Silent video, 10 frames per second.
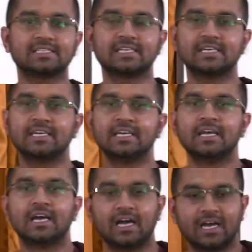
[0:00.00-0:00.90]

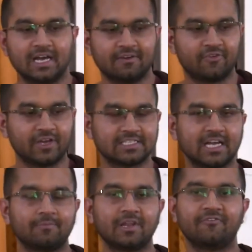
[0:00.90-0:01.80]
a, for
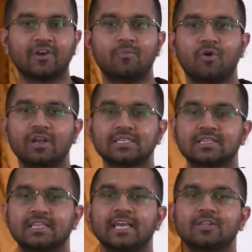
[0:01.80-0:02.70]
example, if you are born as a
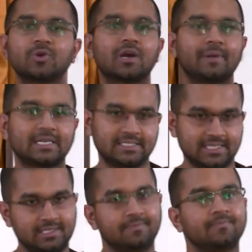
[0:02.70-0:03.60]
Tihetuka
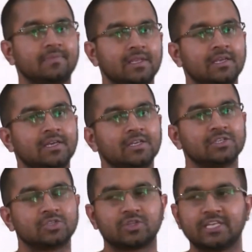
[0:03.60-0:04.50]
Patisandhi.
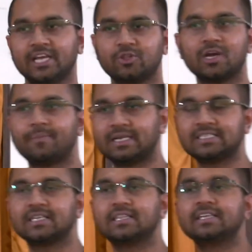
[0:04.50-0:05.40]
So Tihetuka
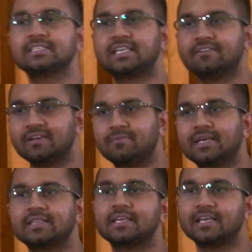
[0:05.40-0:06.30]
Patisandhi is given by
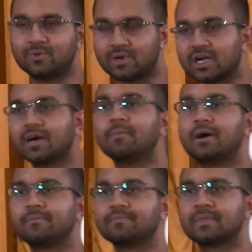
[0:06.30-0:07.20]
a Tihetuka
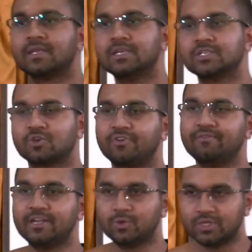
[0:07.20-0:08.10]
Kamma. So when
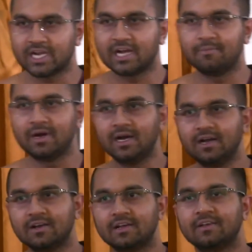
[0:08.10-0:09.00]
we do the
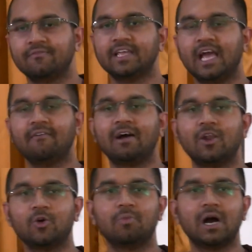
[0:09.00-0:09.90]
Kamma, we have
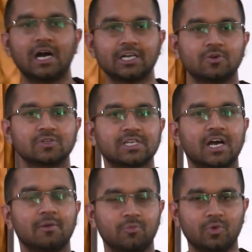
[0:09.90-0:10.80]
Aloba, Adosa,
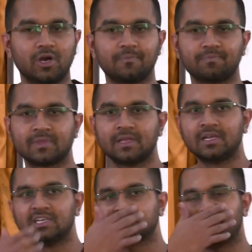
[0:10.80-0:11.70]
Amoha.
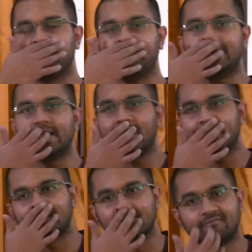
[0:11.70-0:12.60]
So when we
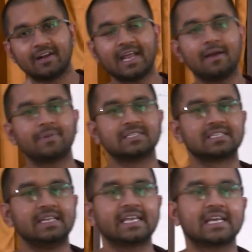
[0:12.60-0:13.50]
die, what happens?
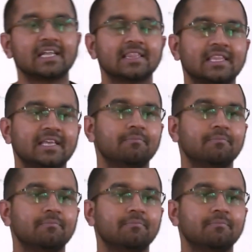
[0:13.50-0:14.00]
Nikanti,